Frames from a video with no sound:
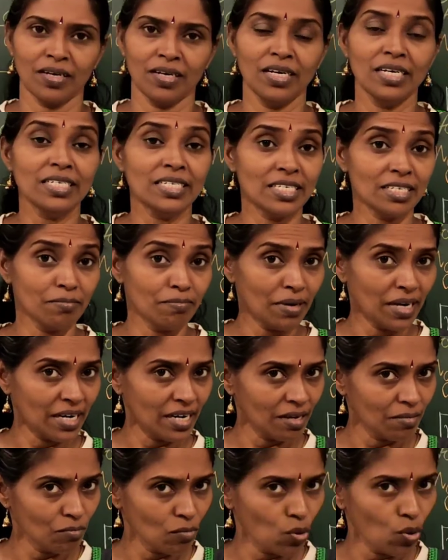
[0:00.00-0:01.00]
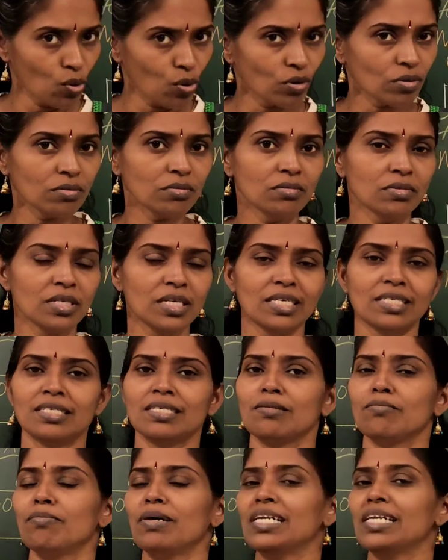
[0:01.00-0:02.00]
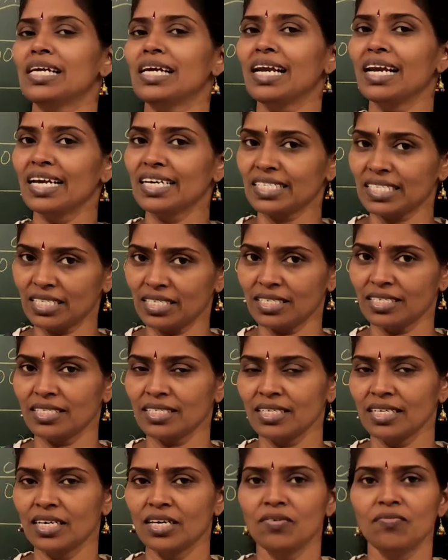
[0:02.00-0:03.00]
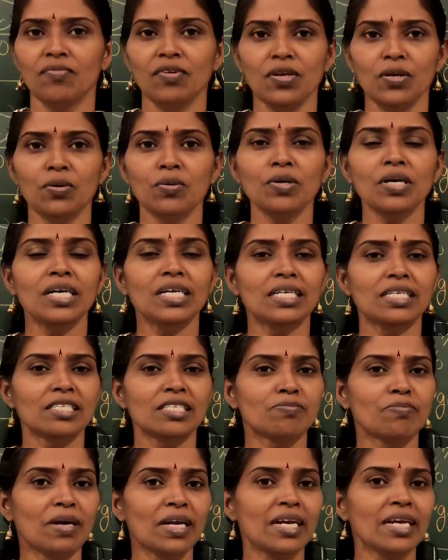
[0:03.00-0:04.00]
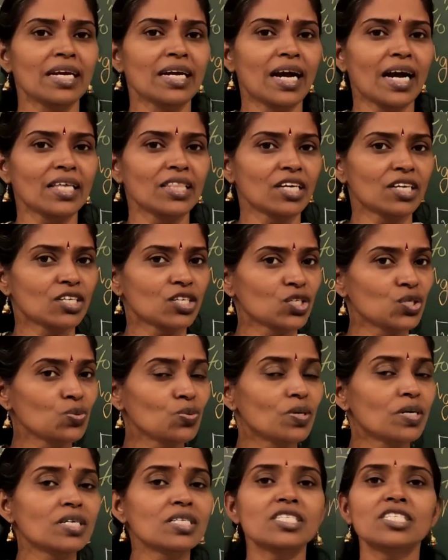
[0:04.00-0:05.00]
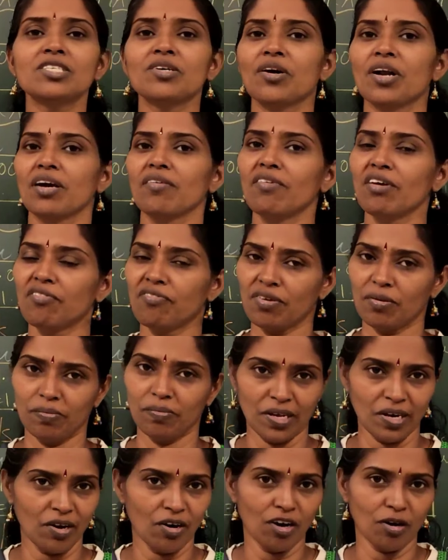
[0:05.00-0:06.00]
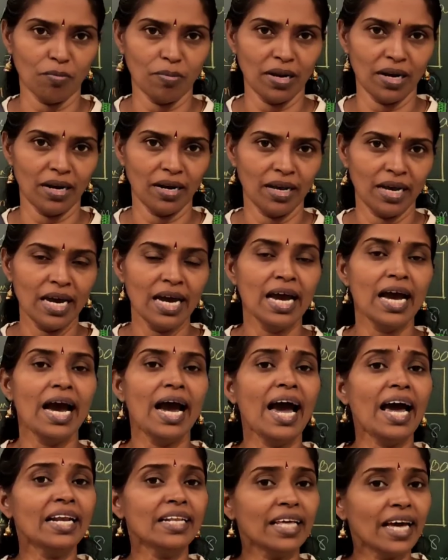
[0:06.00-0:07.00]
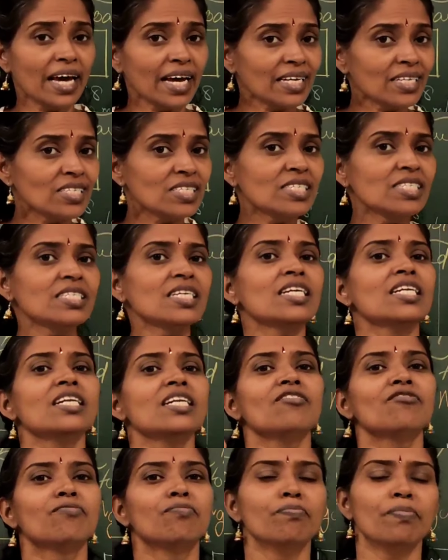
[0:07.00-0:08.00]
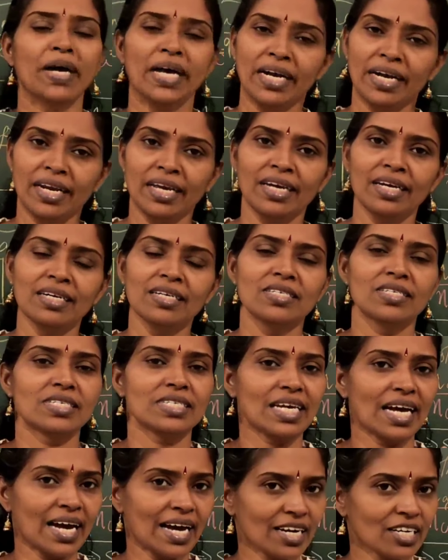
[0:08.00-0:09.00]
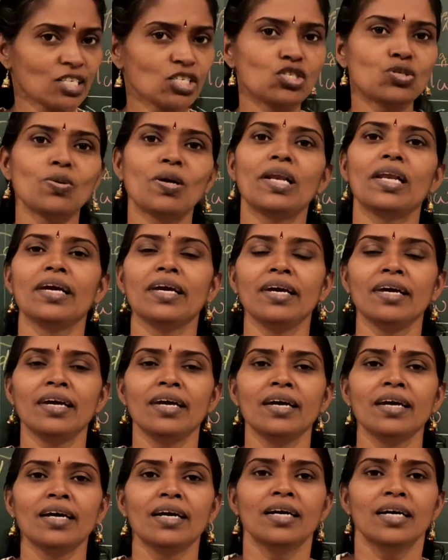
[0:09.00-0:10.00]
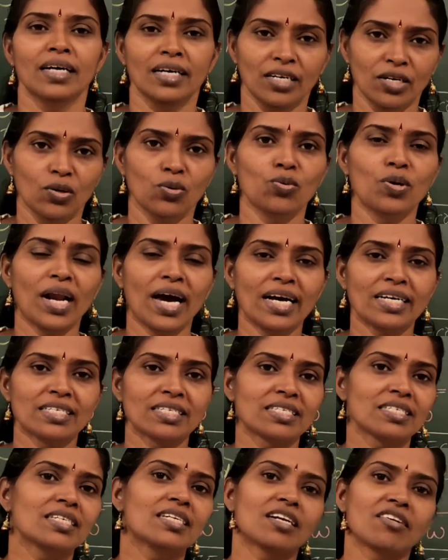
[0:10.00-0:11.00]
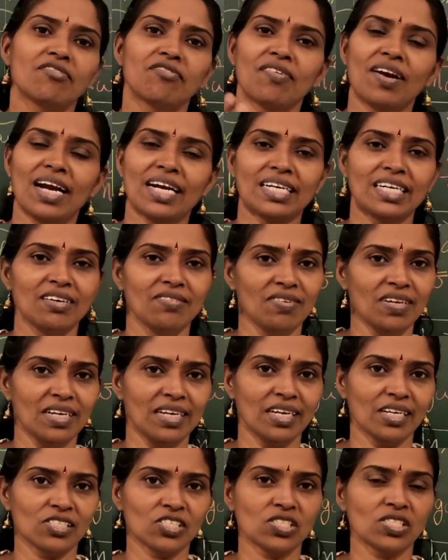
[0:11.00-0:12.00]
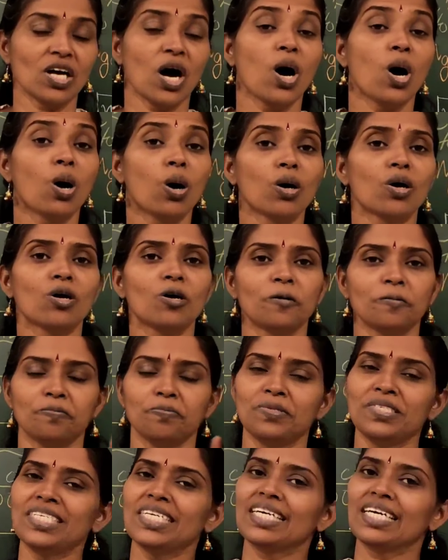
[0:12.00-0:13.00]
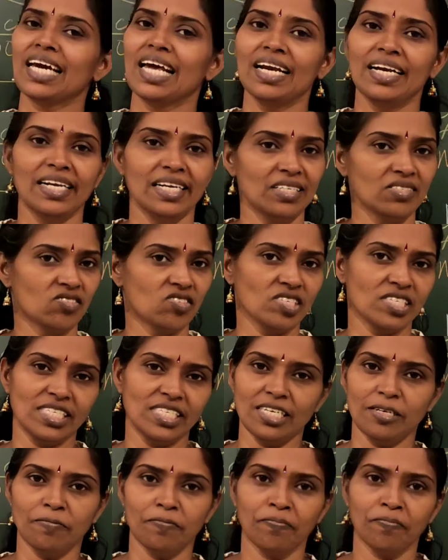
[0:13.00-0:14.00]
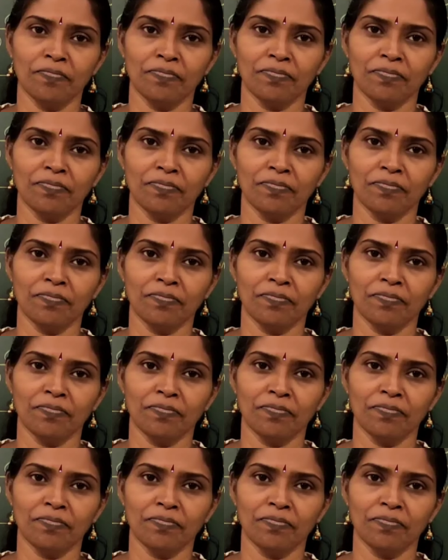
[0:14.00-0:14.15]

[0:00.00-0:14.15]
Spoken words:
Is it bending more? Is it bending less? We know it is bending either towards or away from the normal. And the extent of bending is actually known as refractive index or optical density.